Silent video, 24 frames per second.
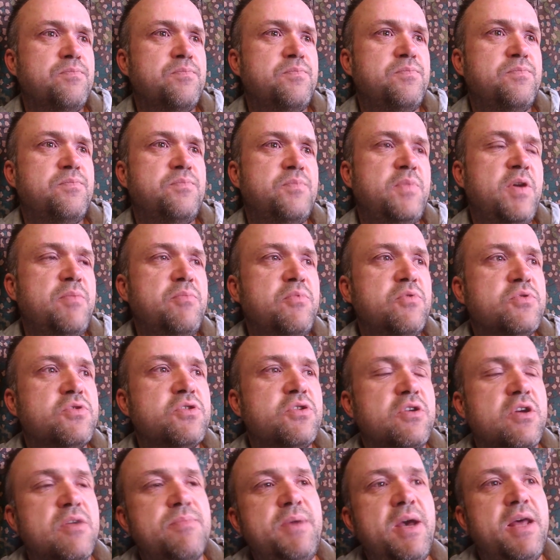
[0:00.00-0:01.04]
People
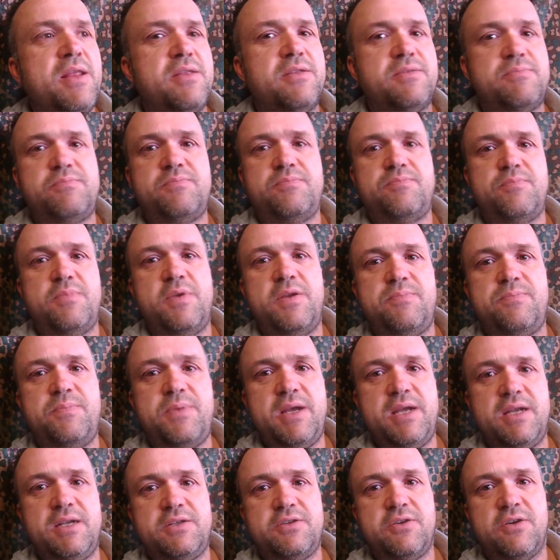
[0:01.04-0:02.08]
talk about it
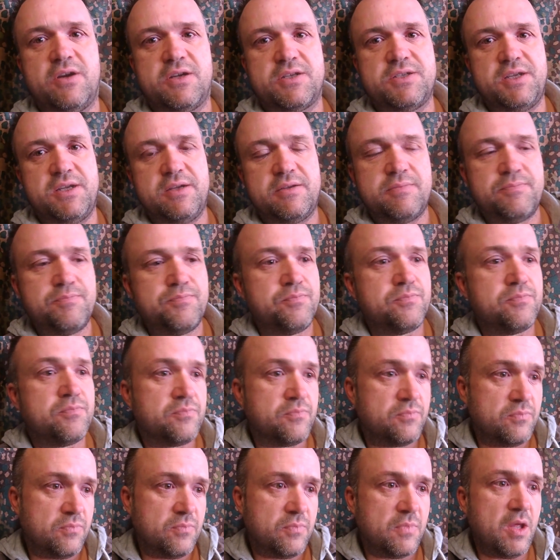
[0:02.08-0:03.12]
being toxic.
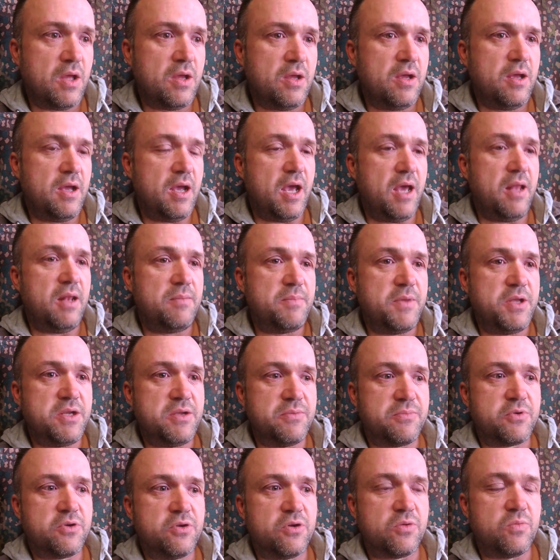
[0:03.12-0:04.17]
Aluminium
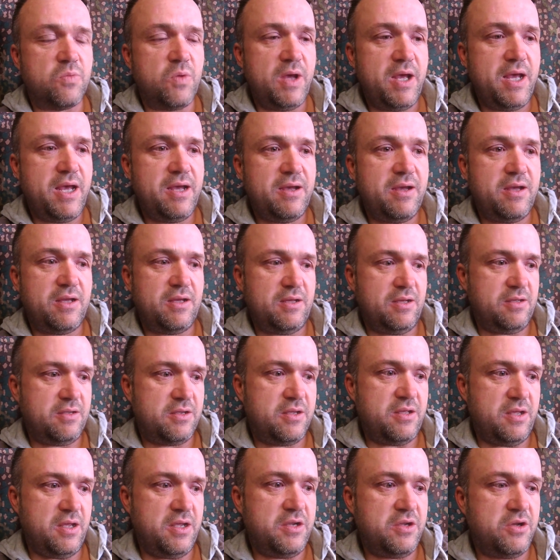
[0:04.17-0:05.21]
cookware
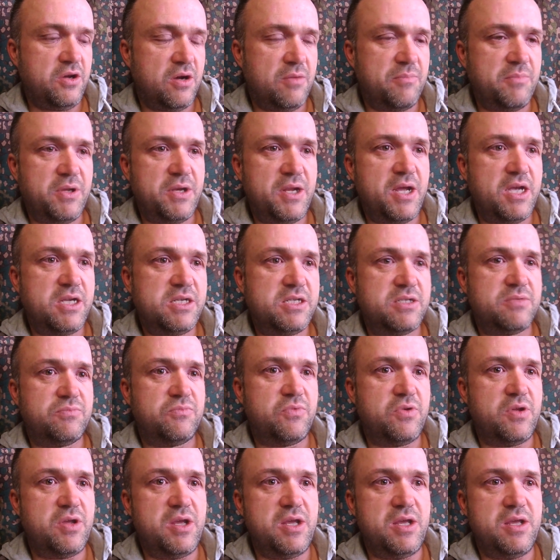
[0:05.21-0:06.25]
in combination
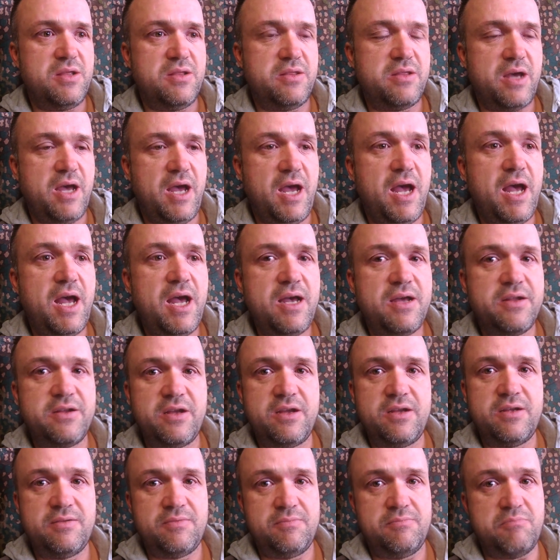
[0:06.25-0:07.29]
with harder
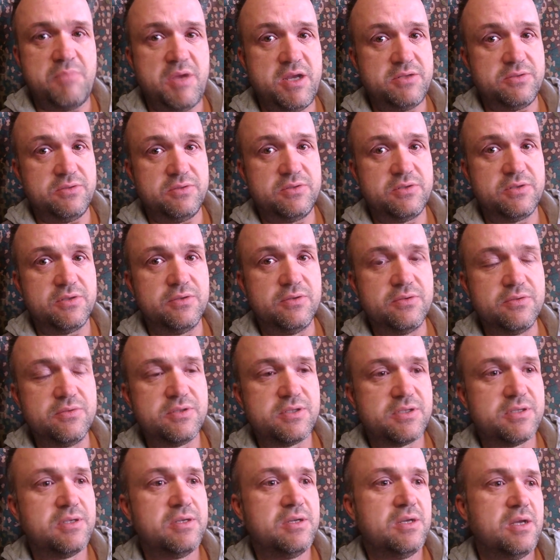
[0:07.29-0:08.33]
metal
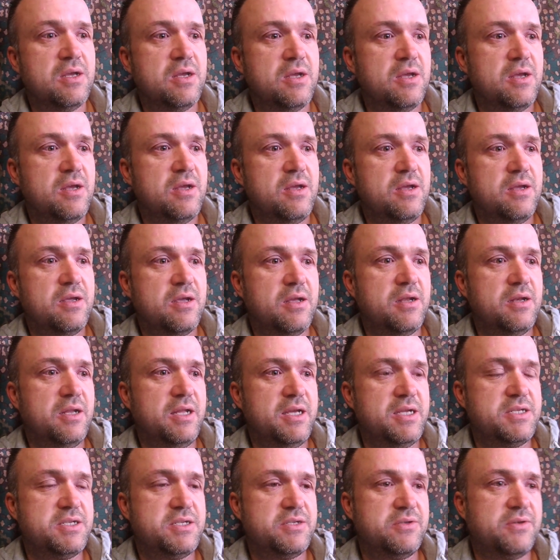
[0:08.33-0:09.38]
tools can
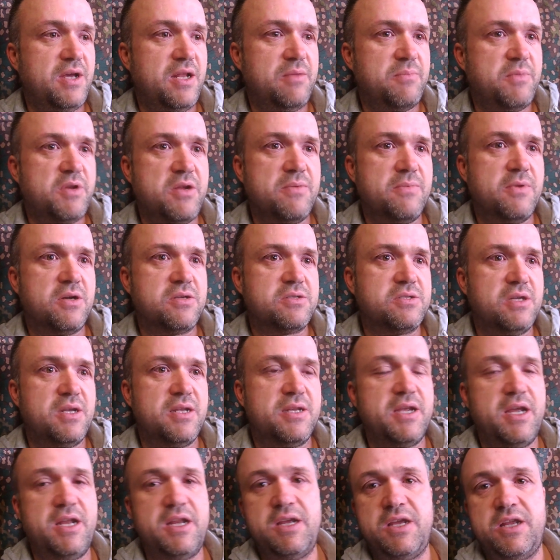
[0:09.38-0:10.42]
lead to aluminium oxide
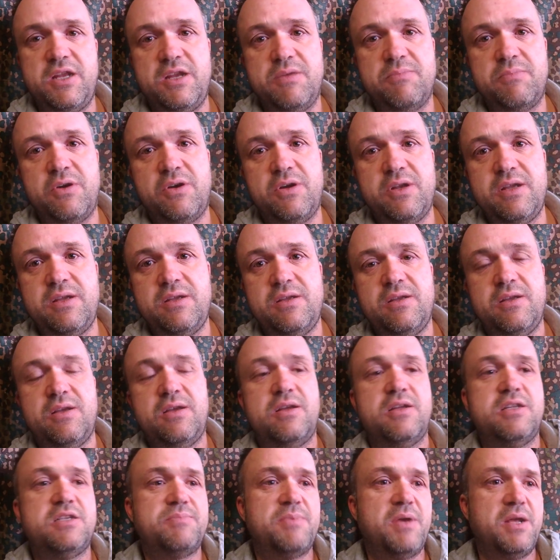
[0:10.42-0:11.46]
getting in your body.
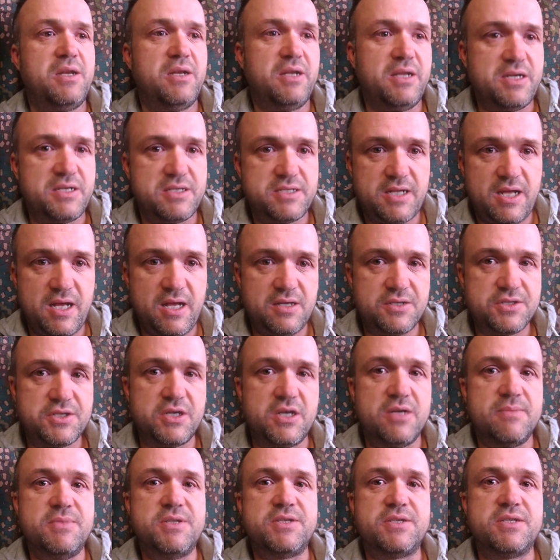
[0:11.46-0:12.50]
It's been linked to
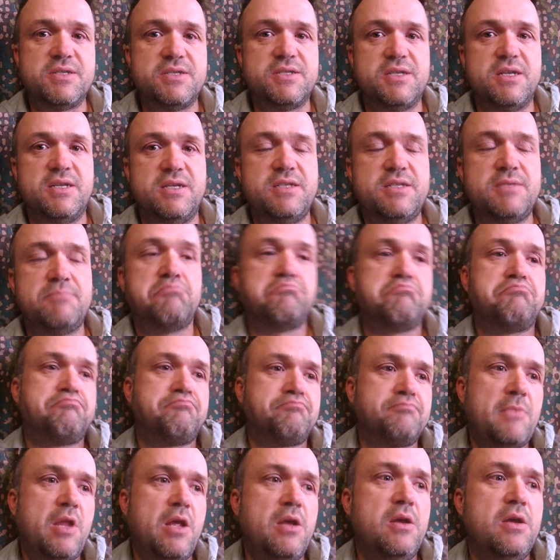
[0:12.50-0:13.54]
Alzheimer's disease.
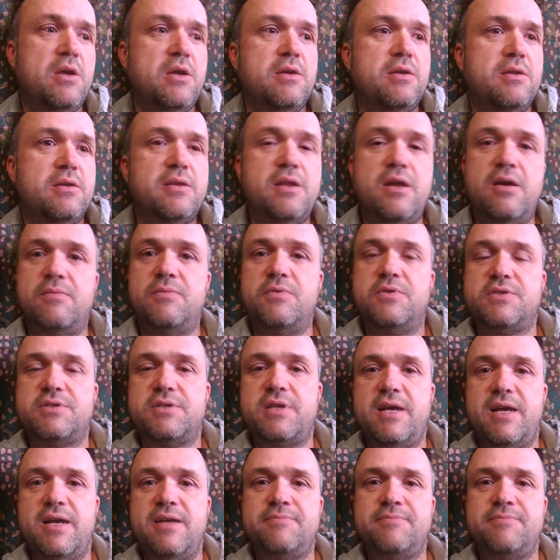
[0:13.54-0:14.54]
No one wants that.